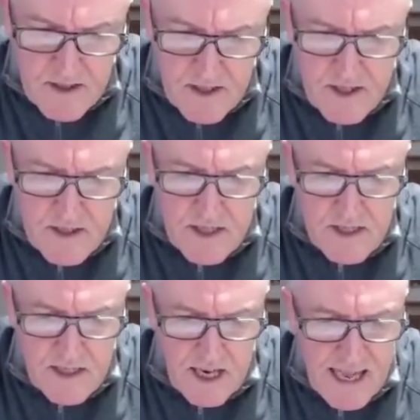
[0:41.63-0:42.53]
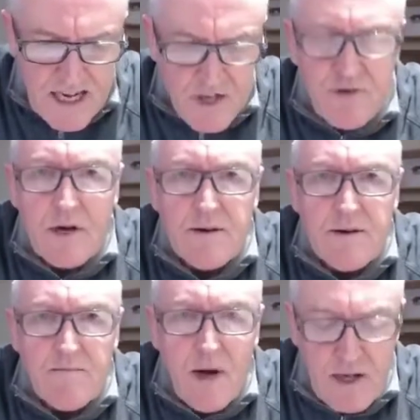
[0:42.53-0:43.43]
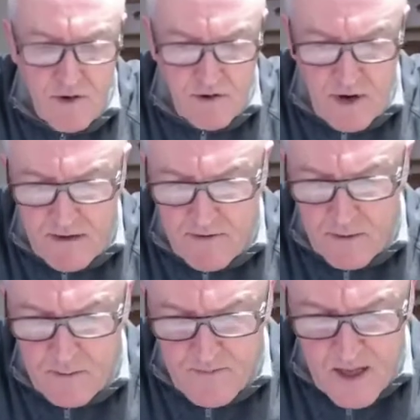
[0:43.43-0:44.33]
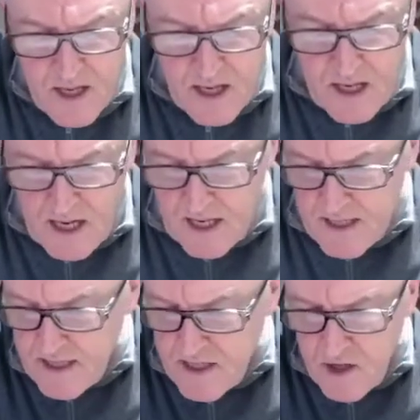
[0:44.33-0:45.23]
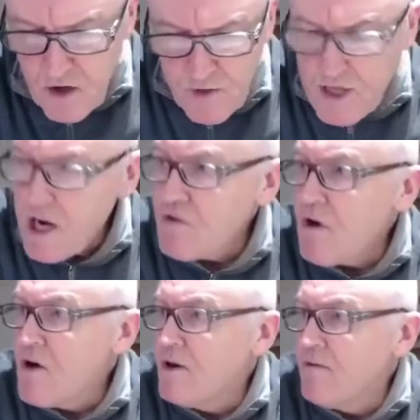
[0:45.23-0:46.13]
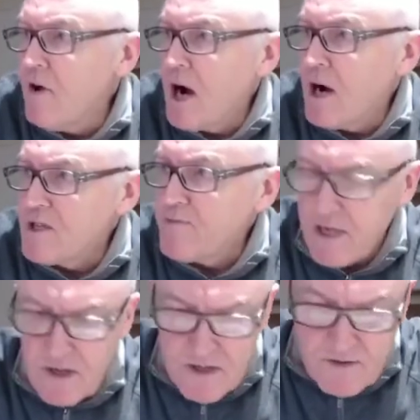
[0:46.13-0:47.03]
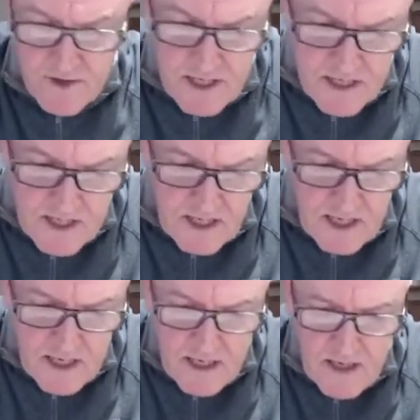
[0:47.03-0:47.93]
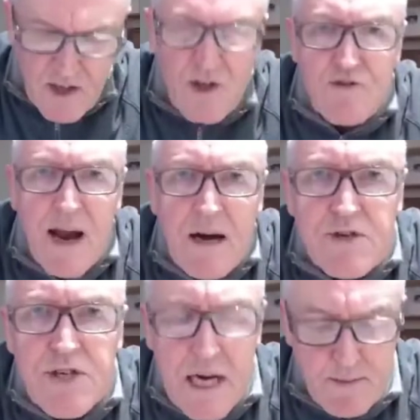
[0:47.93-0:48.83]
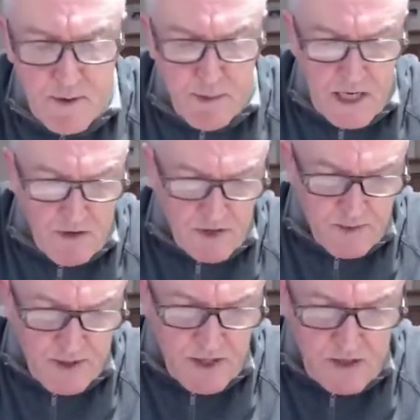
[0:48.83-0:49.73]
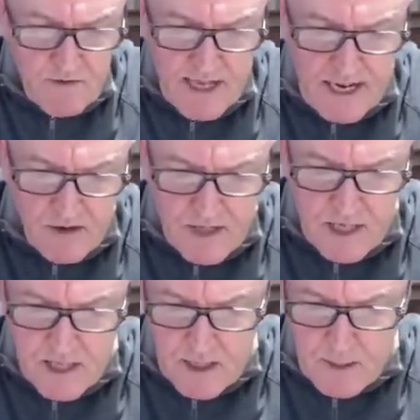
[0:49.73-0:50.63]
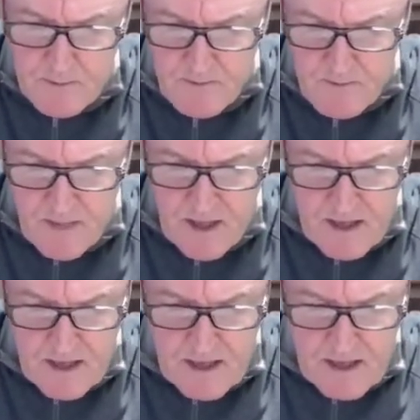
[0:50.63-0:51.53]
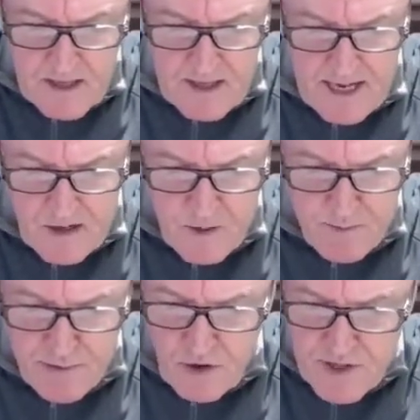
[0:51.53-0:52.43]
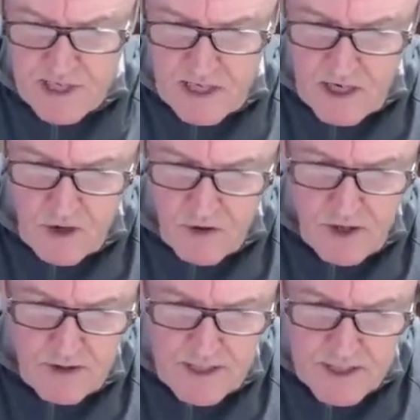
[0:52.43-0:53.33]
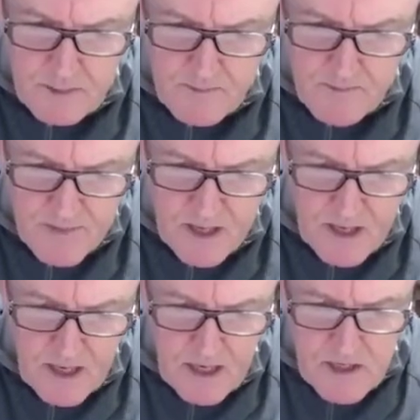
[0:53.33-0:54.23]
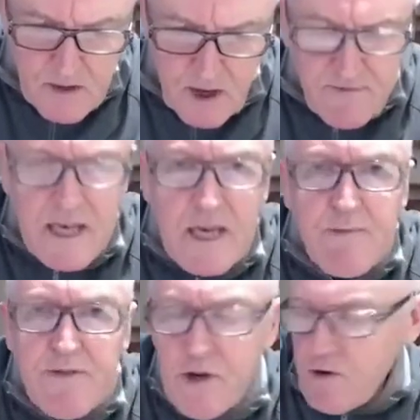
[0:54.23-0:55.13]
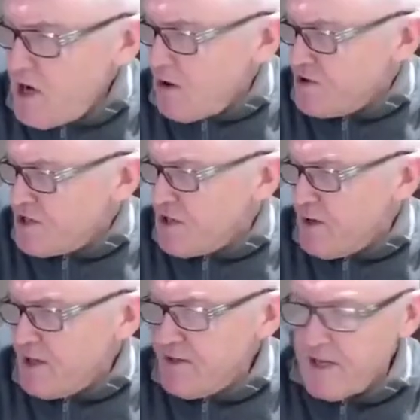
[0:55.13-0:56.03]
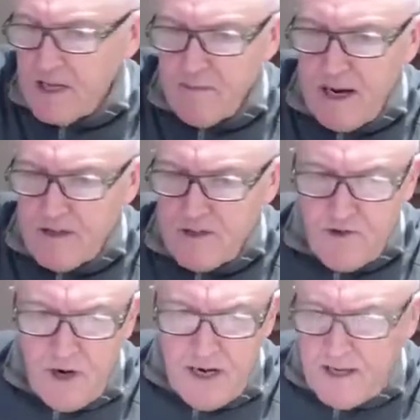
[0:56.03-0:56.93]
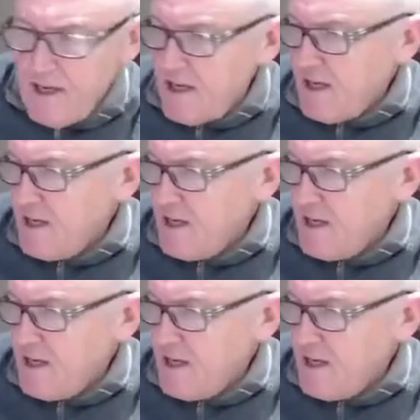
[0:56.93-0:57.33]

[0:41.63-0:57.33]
This is an electron micrograph, and it's called a coronavirus because of this crown-shaped appearance because of the outer protein coat on it. So I've run up a few notes that we can think about to try and